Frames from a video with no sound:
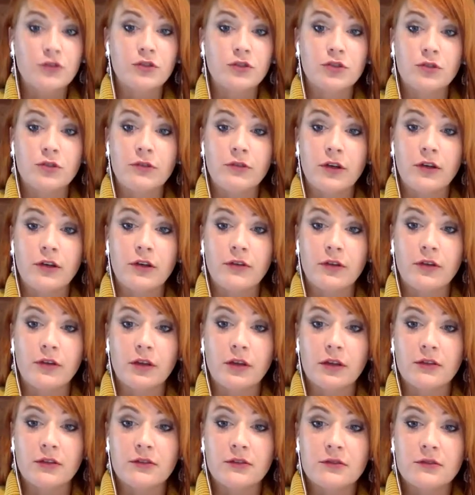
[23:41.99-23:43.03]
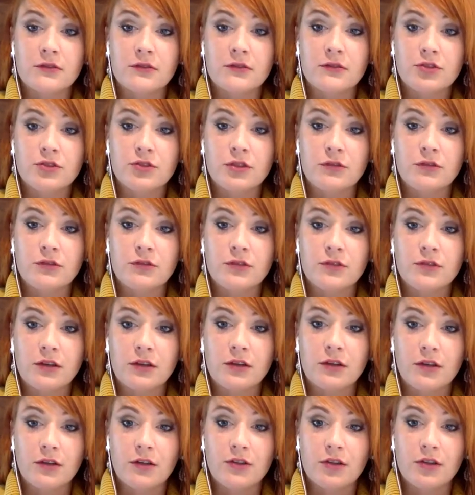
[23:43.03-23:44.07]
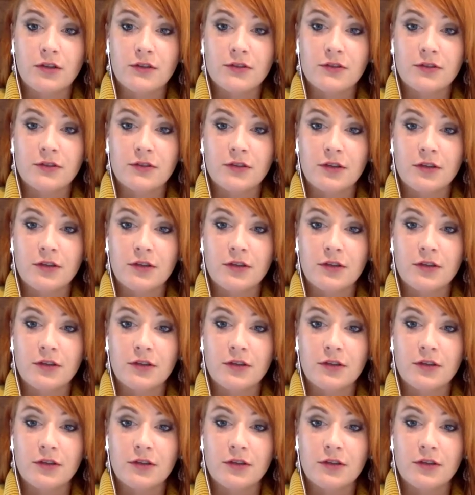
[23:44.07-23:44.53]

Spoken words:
are two very different things. Chief Technology Officer